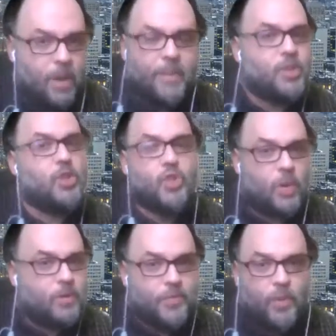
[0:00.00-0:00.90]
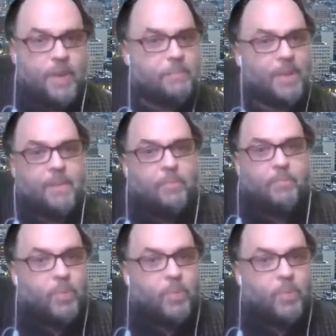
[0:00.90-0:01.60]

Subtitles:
we mentioned George Floyd, but I mean,